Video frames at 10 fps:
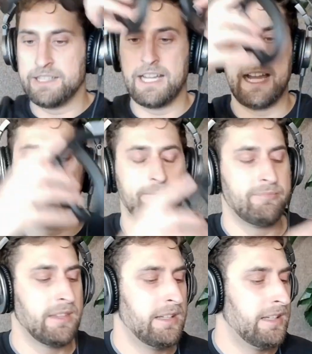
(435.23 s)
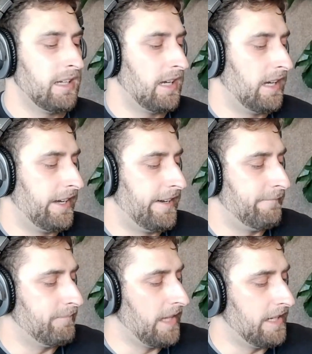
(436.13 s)
that,
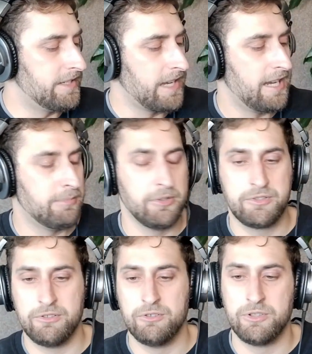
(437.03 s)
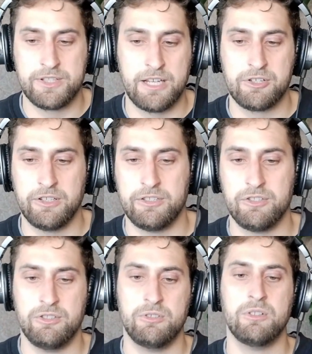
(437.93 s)
and is able to essentially
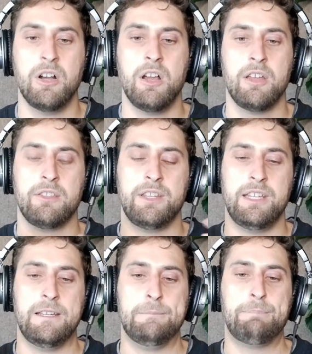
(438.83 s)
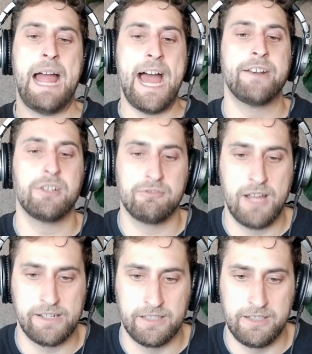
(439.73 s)
do the pattern
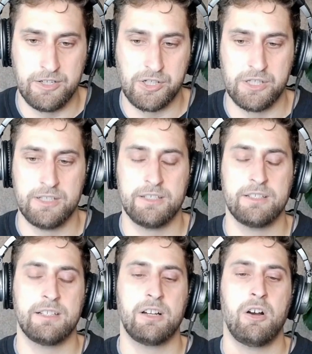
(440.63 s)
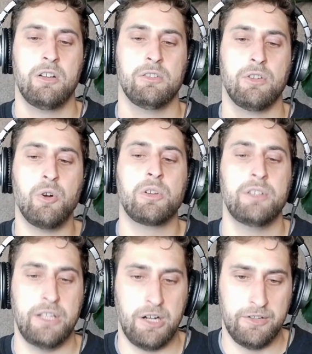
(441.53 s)
recognition
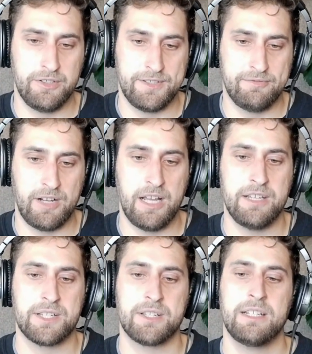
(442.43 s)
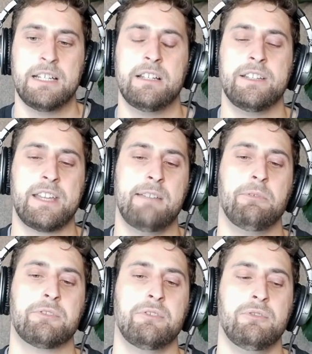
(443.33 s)
locally on the device, is
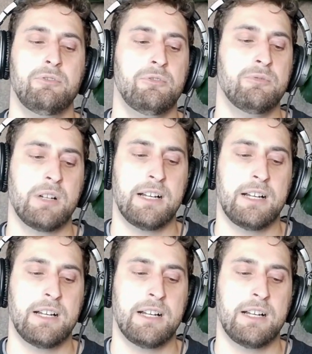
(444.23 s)
able to